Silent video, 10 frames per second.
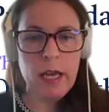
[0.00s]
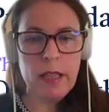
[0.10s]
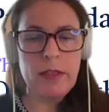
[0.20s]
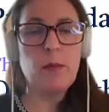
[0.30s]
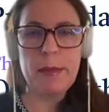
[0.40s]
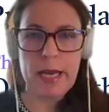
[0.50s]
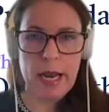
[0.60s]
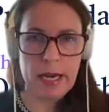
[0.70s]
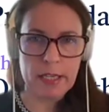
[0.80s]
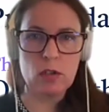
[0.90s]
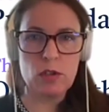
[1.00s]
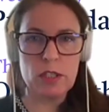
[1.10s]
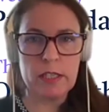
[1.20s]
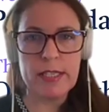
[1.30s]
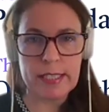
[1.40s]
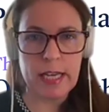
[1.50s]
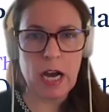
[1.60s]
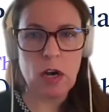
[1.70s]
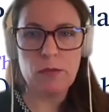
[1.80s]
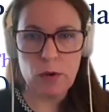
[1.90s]
the webinar exclusive
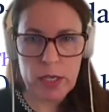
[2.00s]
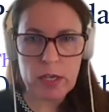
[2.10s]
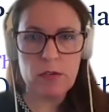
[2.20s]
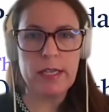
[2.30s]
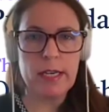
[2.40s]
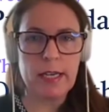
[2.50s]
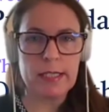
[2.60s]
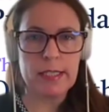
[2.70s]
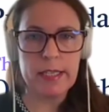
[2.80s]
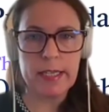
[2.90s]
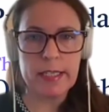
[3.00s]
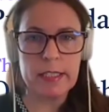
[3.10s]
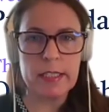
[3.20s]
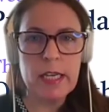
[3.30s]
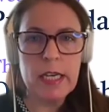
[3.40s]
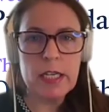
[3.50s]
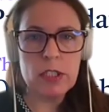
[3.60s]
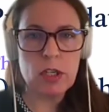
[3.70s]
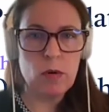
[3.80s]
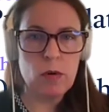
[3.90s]
discount for the Creator Accelerator.
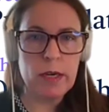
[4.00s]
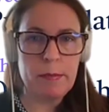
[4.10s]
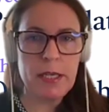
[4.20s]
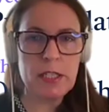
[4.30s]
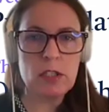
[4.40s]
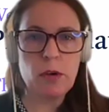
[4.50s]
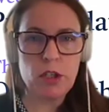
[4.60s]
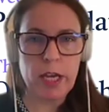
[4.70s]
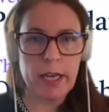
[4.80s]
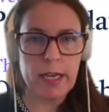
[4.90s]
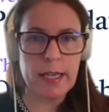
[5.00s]
So let me stop sharing